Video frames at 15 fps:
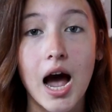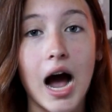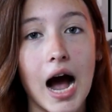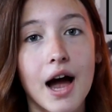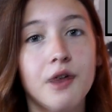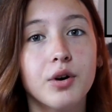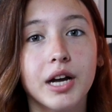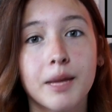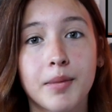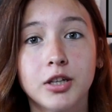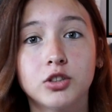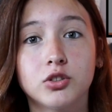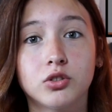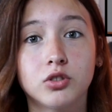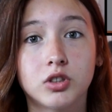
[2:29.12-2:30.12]
I
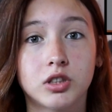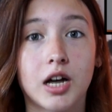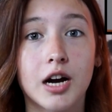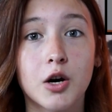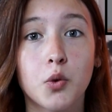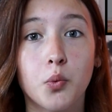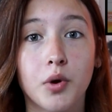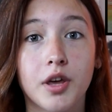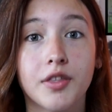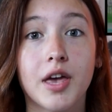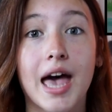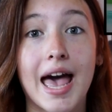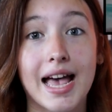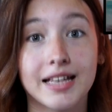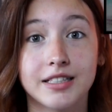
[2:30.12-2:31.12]
recommend you to start with
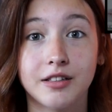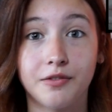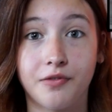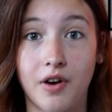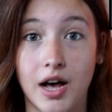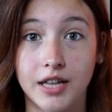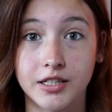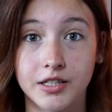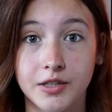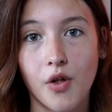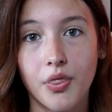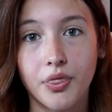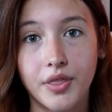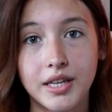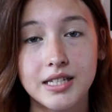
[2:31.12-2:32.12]
Fast.
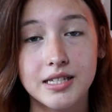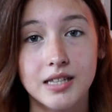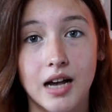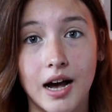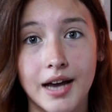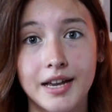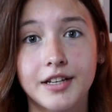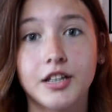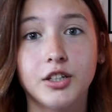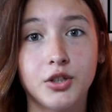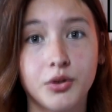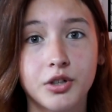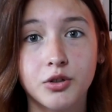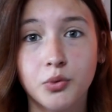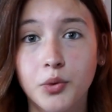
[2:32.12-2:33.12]
On this site,
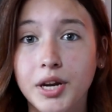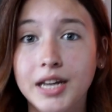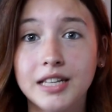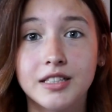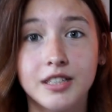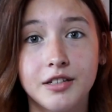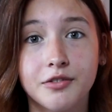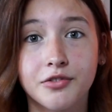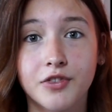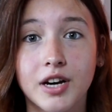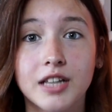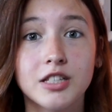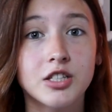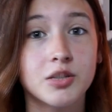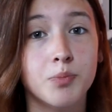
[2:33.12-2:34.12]
you can read
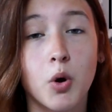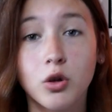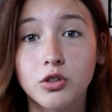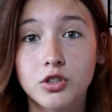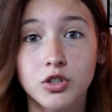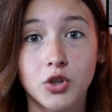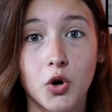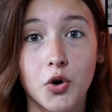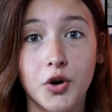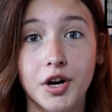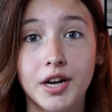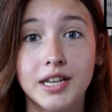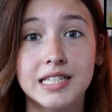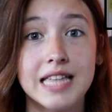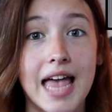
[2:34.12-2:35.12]
different small
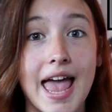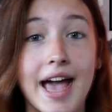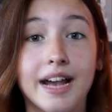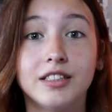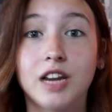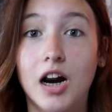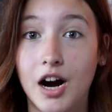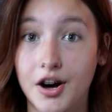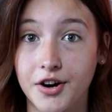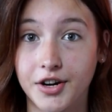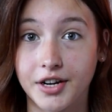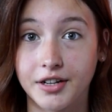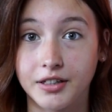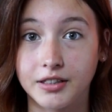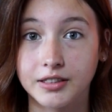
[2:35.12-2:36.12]
stories and
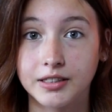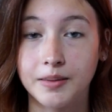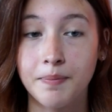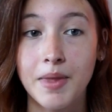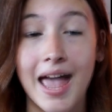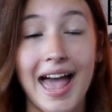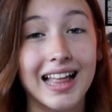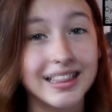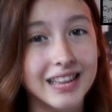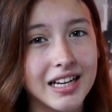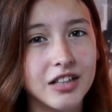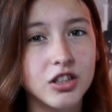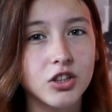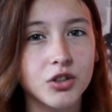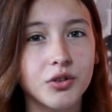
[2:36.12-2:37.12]
articles, and
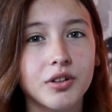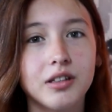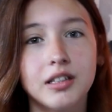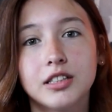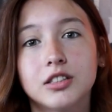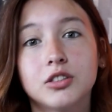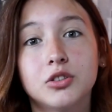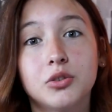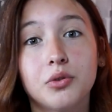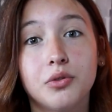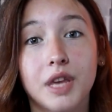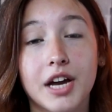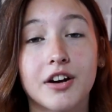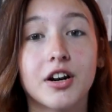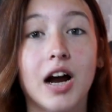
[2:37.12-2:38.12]
then you can listen to
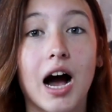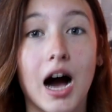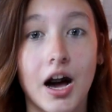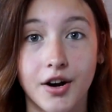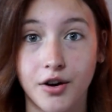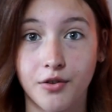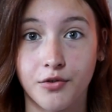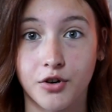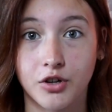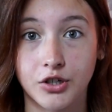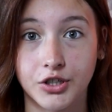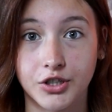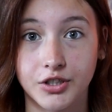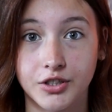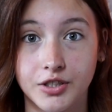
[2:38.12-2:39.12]
their audio
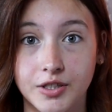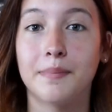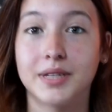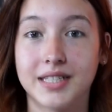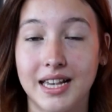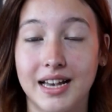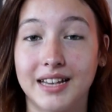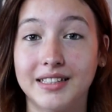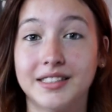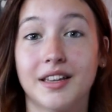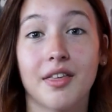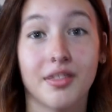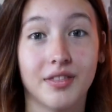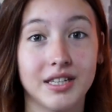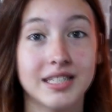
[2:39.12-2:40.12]
versions. Besides,
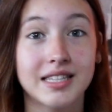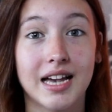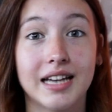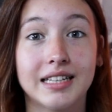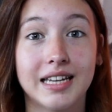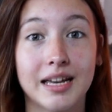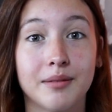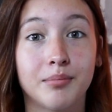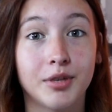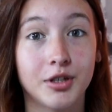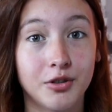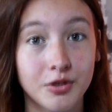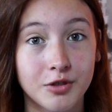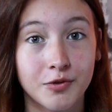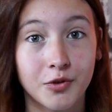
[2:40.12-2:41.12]
this site can be
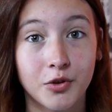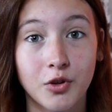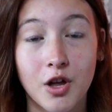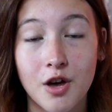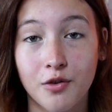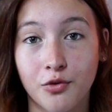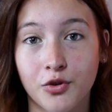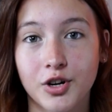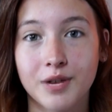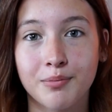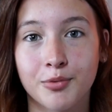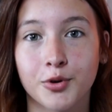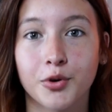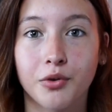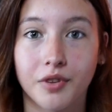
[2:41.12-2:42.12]
useful for
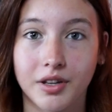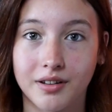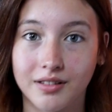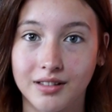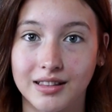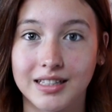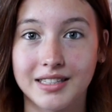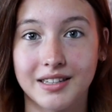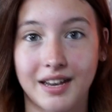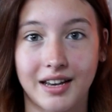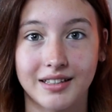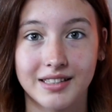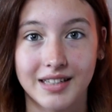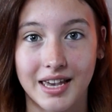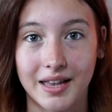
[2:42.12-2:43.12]
improving
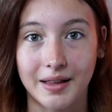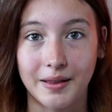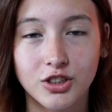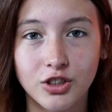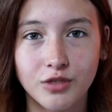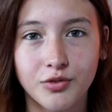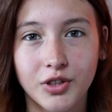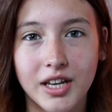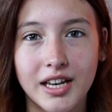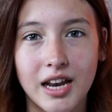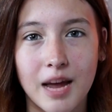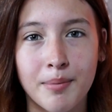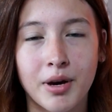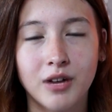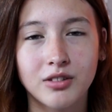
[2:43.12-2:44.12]
listening skill. Don't
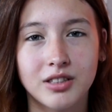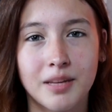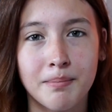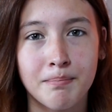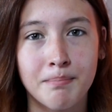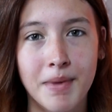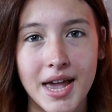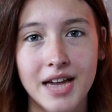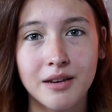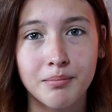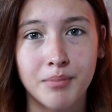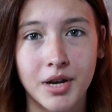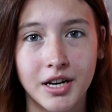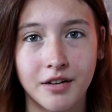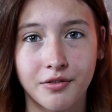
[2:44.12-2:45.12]
forget about the
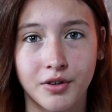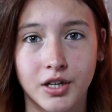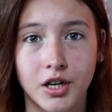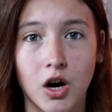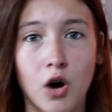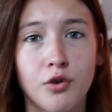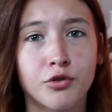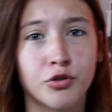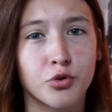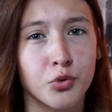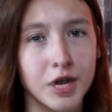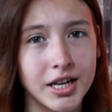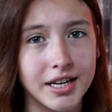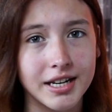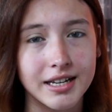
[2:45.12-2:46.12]
main benefit of
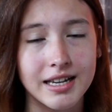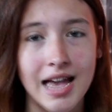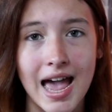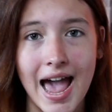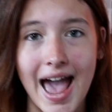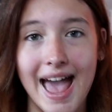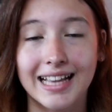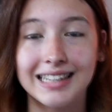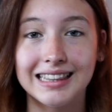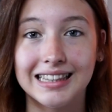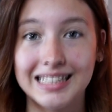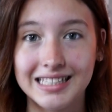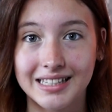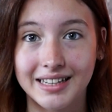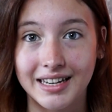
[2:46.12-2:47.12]
reading and
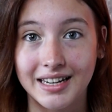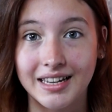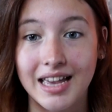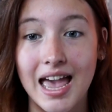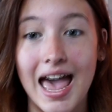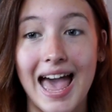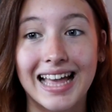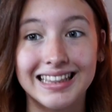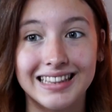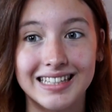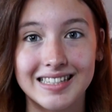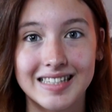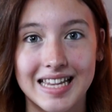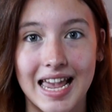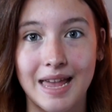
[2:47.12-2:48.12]
listening at the
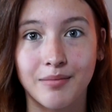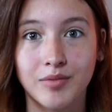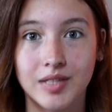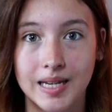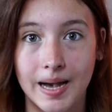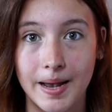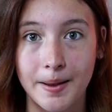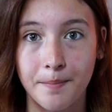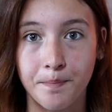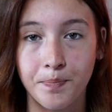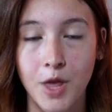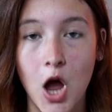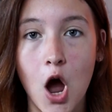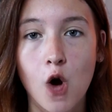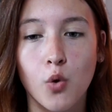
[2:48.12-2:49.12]
same time.
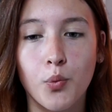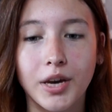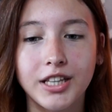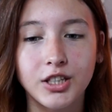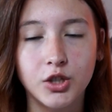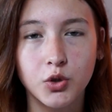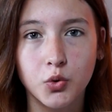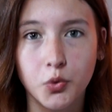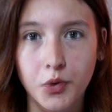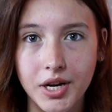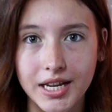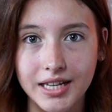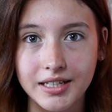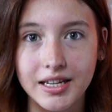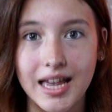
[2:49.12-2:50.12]
When you
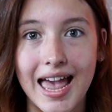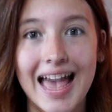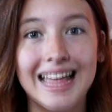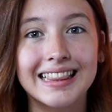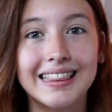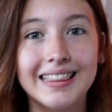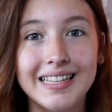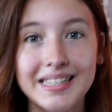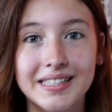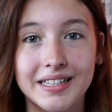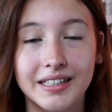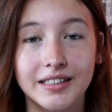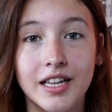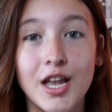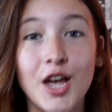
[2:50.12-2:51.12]
read and
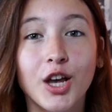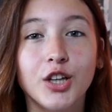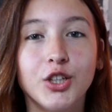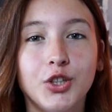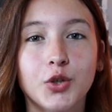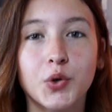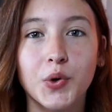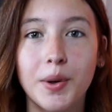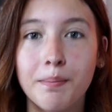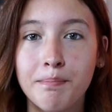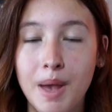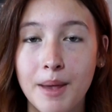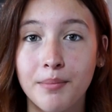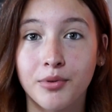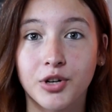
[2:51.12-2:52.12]
listen, you
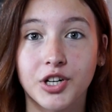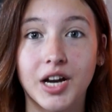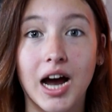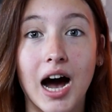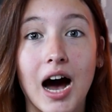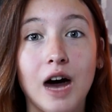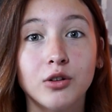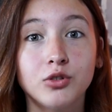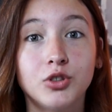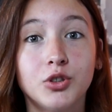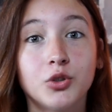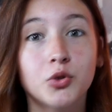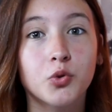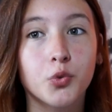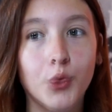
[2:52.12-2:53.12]
remember how
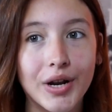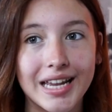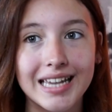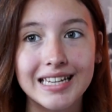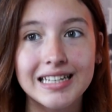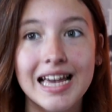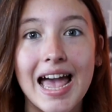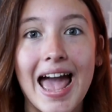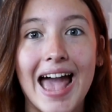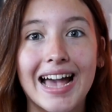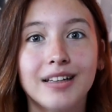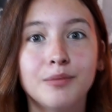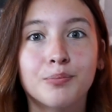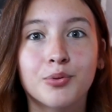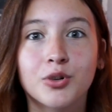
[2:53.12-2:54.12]
to read
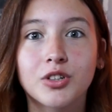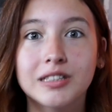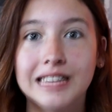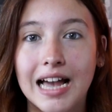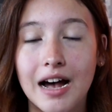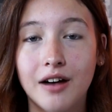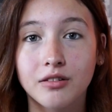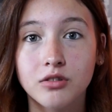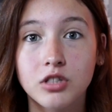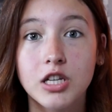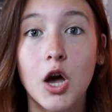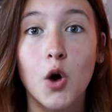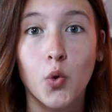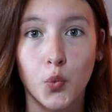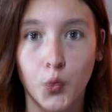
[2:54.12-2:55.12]
and pronounce
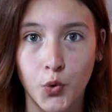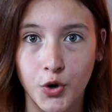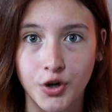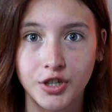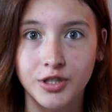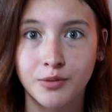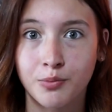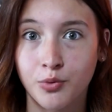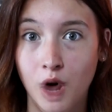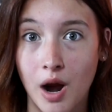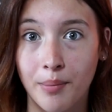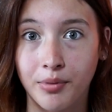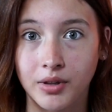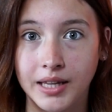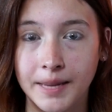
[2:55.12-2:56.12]
words
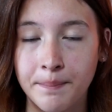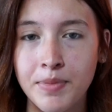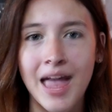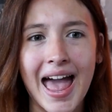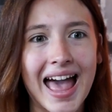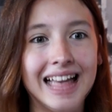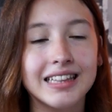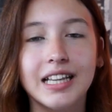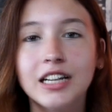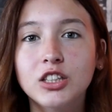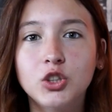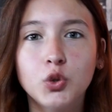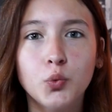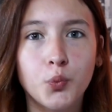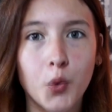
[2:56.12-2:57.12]
properly, and
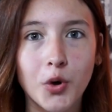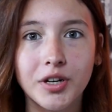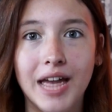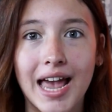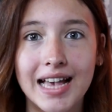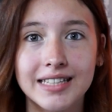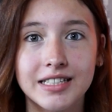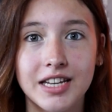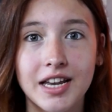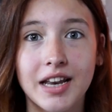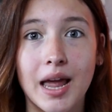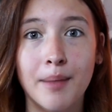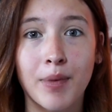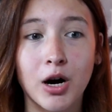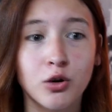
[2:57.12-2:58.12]
then you won't
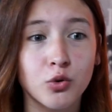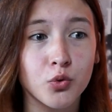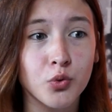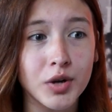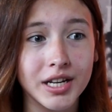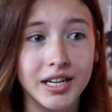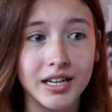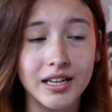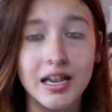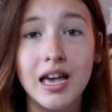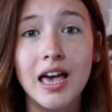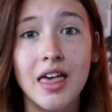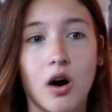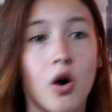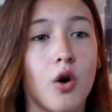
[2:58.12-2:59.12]
hesitate about reading
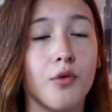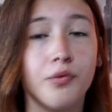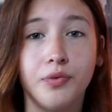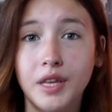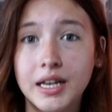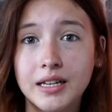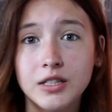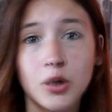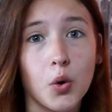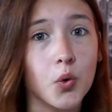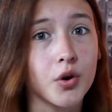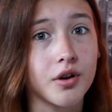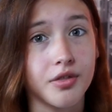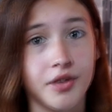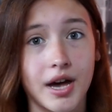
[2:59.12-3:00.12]
of this
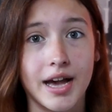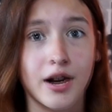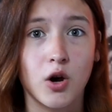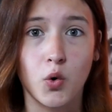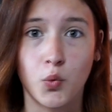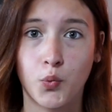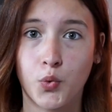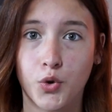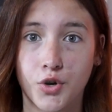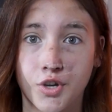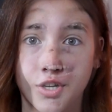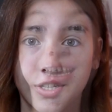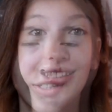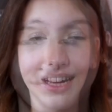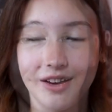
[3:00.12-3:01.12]
or that word.